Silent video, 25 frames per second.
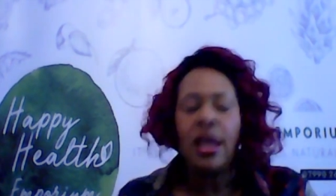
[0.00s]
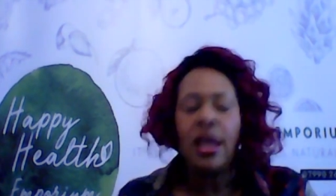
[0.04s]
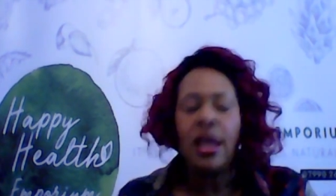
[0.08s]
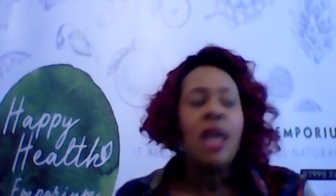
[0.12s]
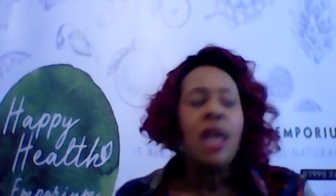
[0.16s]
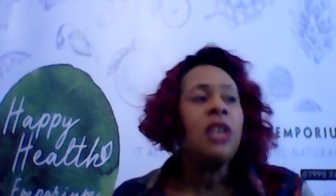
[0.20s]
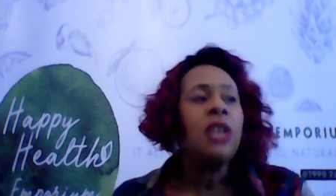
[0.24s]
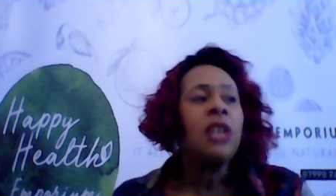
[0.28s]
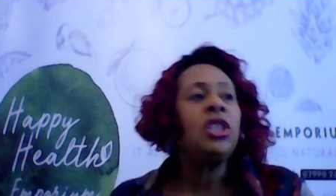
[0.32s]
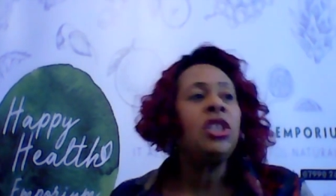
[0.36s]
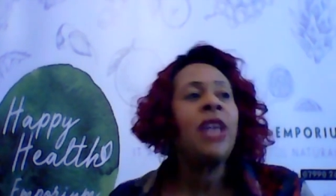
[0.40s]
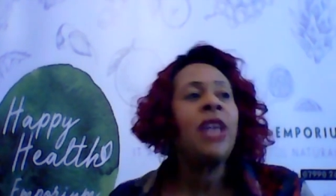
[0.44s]

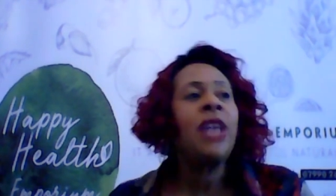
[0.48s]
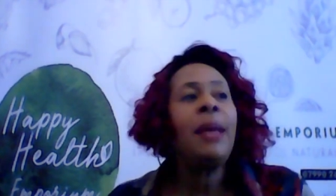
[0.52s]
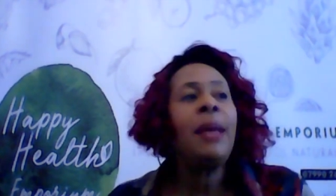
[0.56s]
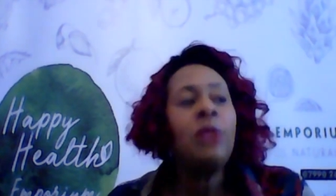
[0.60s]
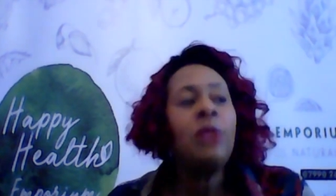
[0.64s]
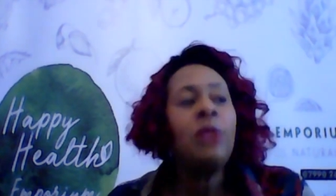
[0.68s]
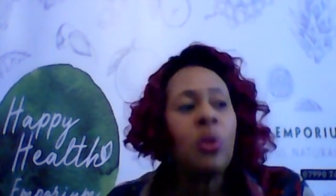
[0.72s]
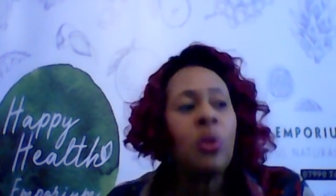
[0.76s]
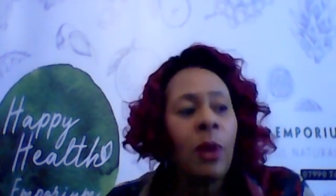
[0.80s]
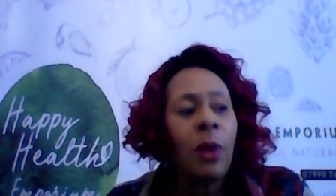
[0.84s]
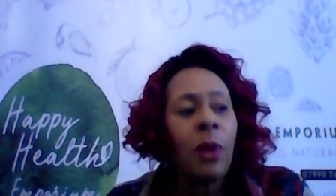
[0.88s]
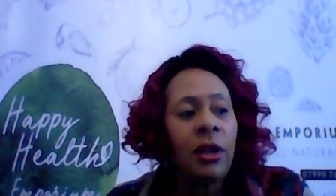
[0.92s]
She came to
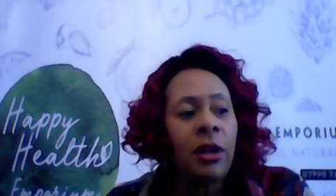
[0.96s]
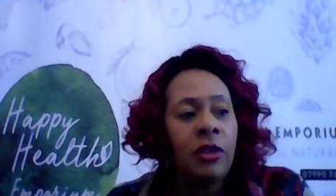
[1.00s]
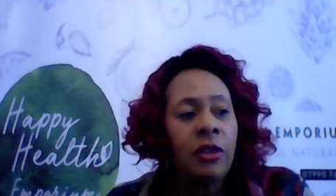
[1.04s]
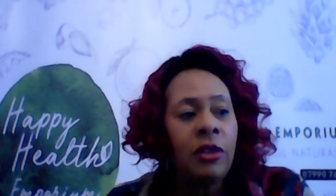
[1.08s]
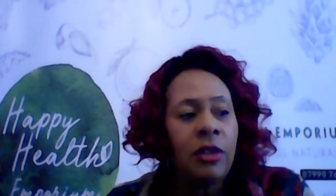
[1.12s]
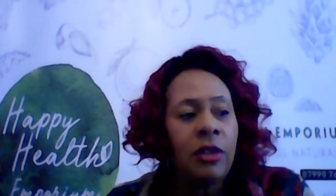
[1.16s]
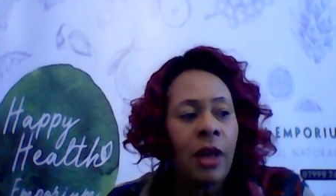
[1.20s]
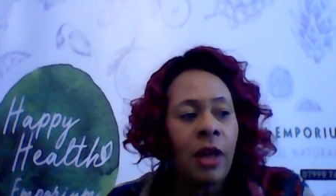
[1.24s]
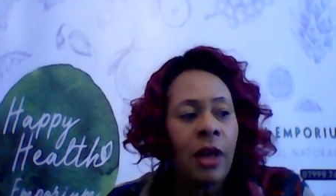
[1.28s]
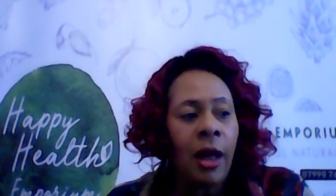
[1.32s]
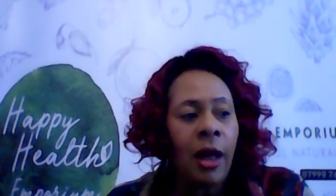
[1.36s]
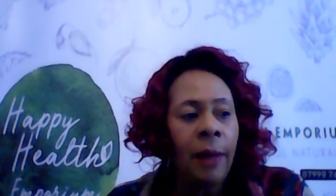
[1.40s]
one of
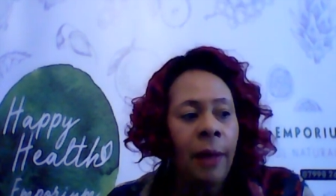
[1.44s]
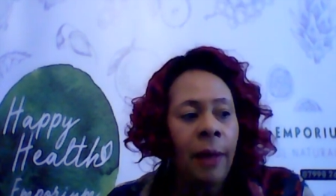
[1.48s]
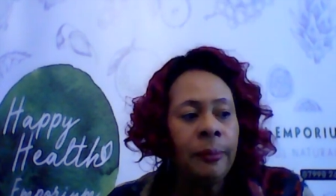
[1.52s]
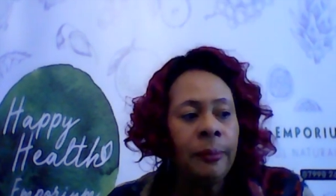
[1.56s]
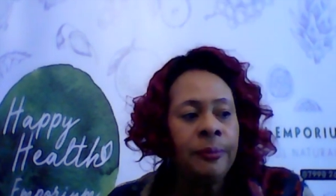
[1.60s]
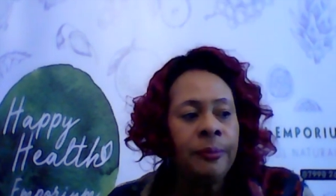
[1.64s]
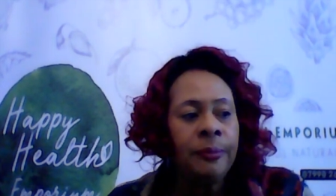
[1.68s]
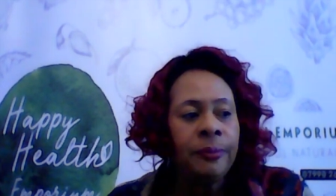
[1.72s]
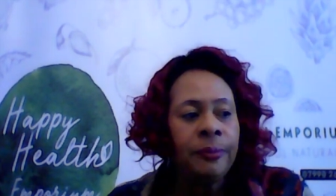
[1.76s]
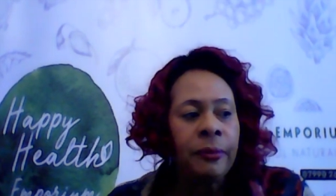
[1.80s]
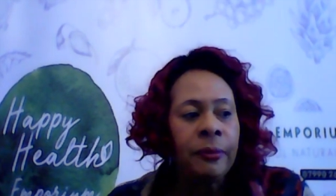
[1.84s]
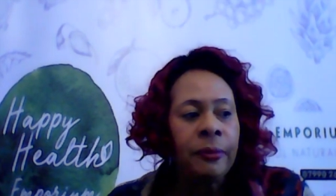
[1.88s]

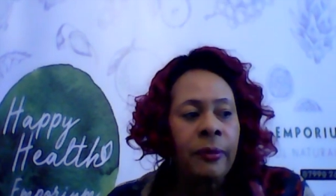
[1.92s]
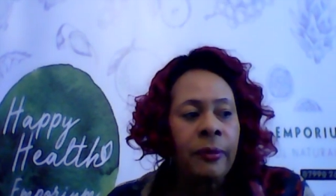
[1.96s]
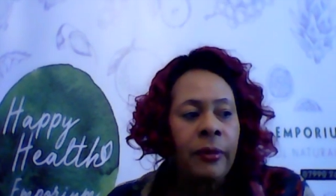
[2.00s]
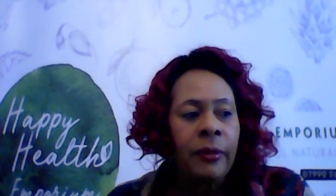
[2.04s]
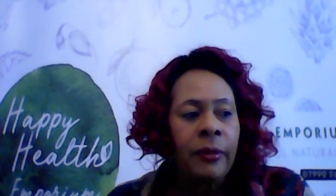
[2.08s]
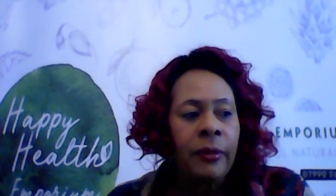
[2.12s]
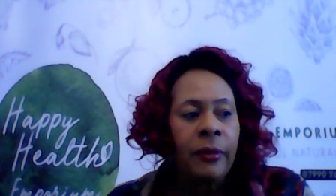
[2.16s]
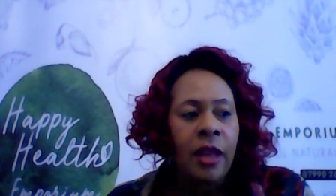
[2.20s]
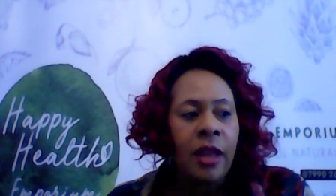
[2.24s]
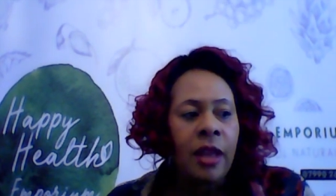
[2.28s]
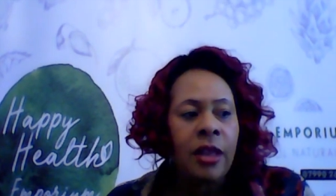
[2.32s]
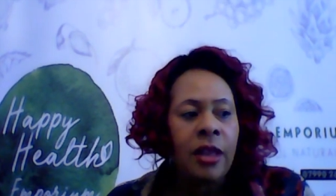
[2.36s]

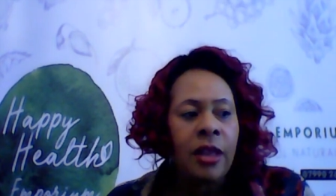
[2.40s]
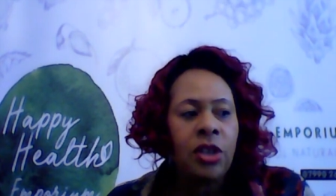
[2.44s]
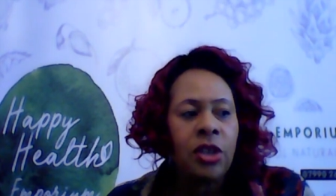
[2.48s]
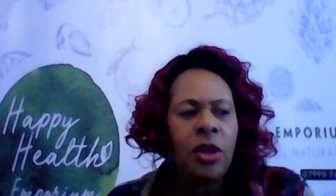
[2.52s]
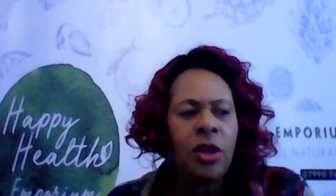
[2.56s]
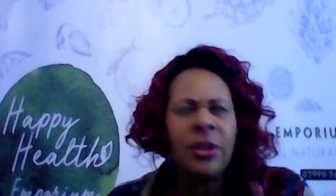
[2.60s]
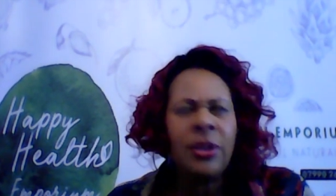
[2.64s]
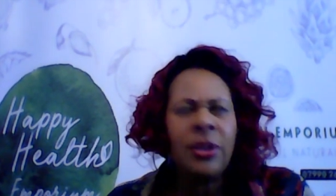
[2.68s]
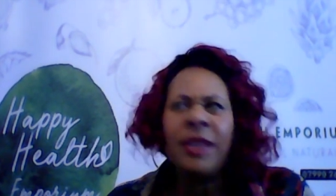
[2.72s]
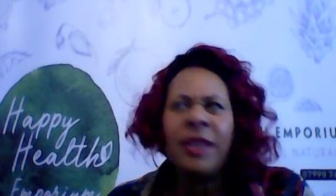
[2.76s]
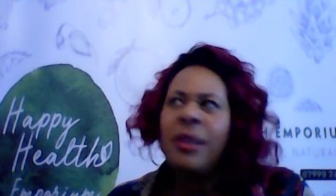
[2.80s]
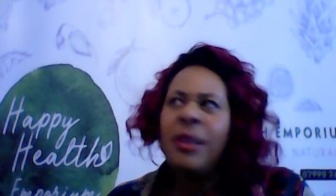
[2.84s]
the shows.
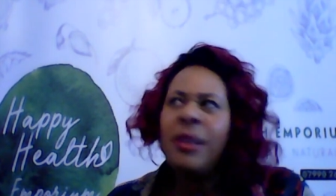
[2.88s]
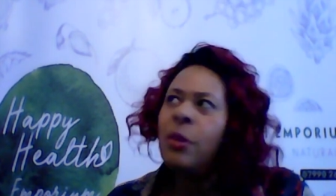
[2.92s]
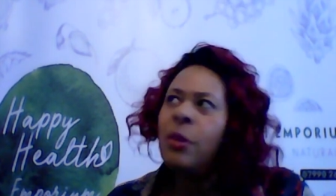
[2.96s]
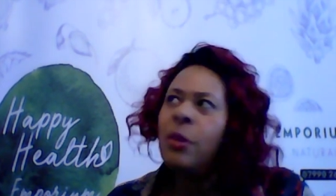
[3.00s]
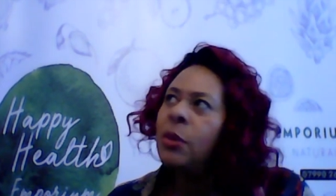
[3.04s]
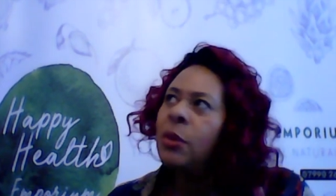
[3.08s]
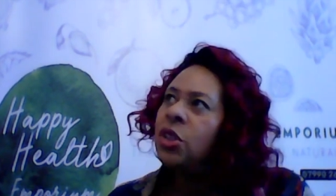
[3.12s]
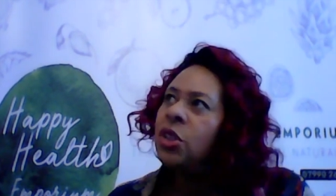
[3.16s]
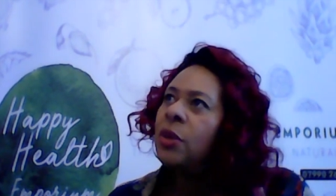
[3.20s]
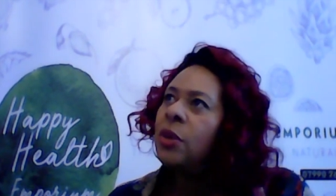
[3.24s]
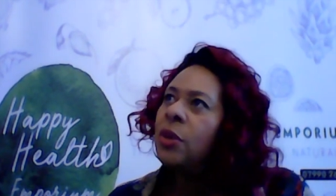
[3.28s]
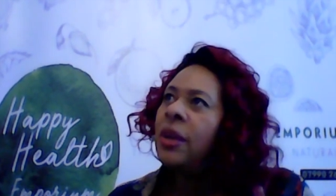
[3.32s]
I think we were
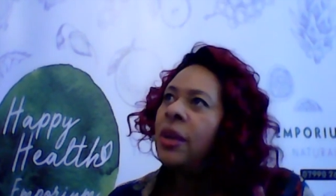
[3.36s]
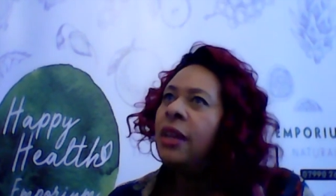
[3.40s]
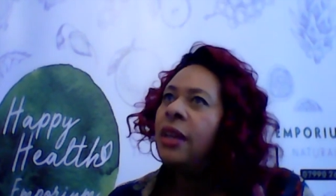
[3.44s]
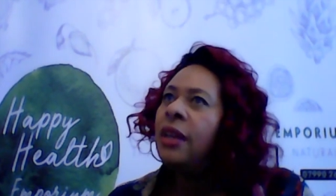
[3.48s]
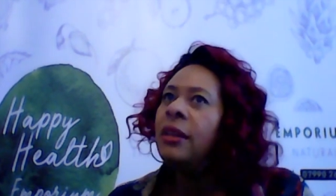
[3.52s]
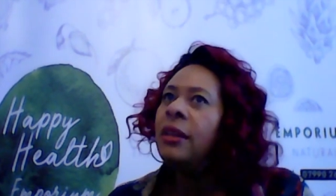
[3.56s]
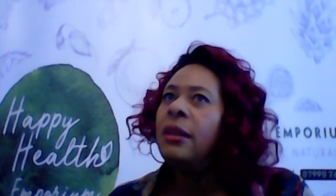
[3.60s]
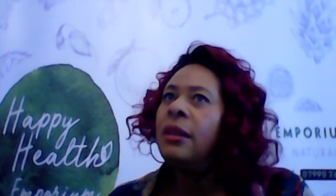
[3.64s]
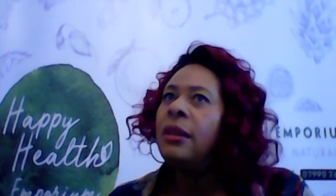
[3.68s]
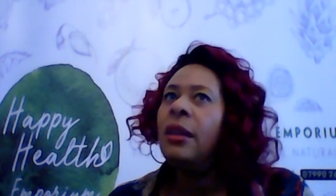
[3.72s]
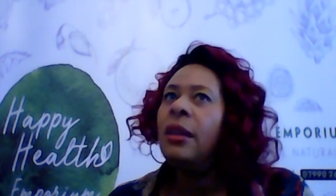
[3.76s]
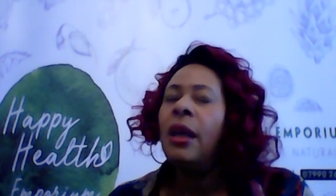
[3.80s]
doing.